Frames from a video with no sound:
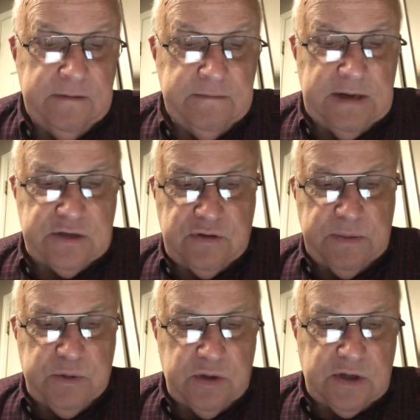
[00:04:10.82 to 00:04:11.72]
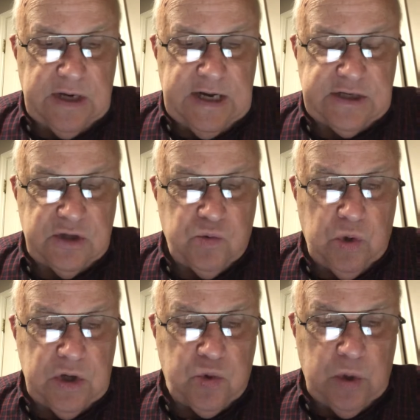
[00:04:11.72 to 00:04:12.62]
My scripture is Colossians
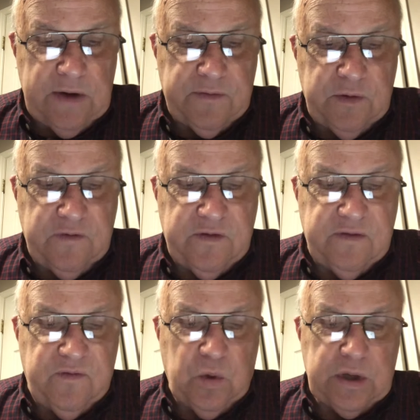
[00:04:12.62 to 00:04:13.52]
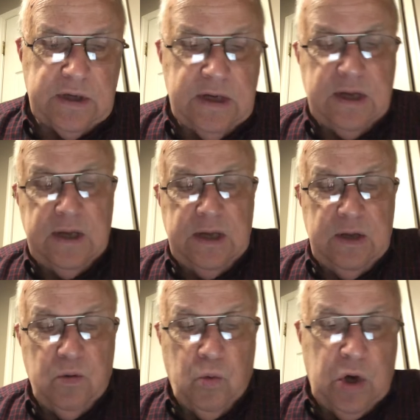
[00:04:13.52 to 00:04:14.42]

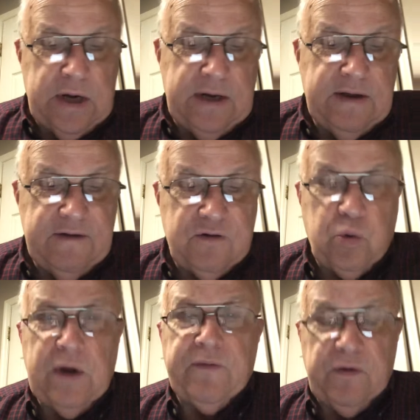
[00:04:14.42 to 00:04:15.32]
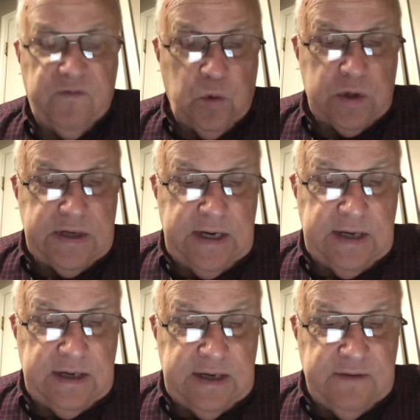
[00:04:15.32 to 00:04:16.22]

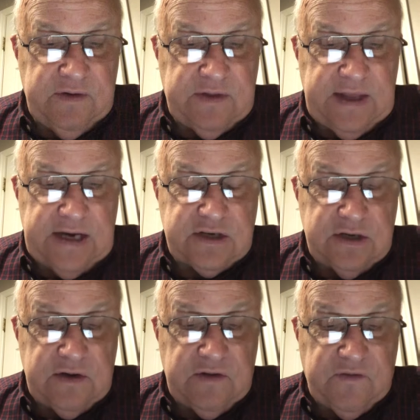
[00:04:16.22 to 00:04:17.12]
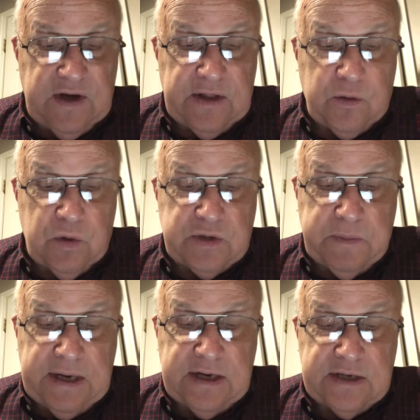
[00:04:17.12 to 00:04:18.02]
1:12-14, giving thanks unto the Father which
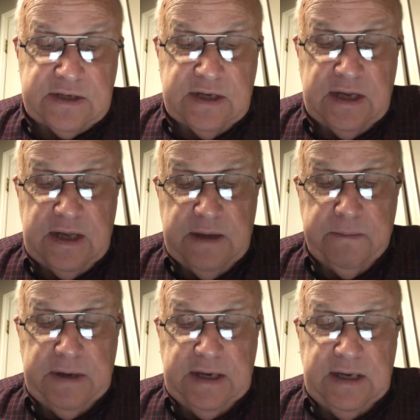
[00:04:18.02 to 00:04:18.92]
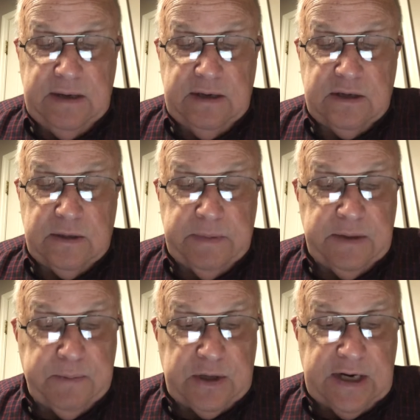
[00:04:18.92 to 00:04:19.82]
made us meet to be
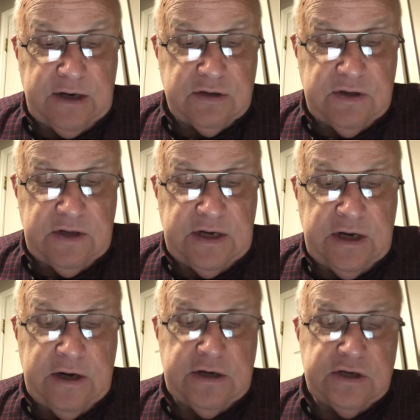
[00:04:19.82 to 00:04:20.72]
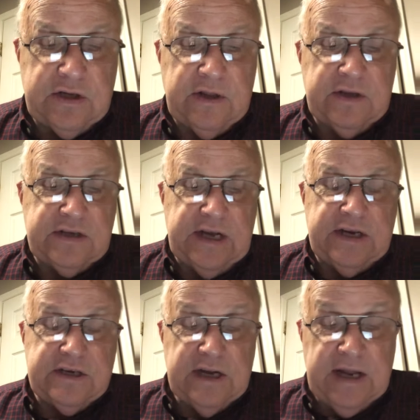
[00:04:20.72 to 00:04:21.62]
partakers of the inheritance of the
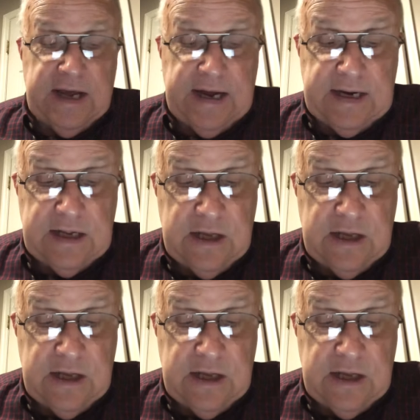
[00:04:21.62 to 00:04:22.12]
saints in light,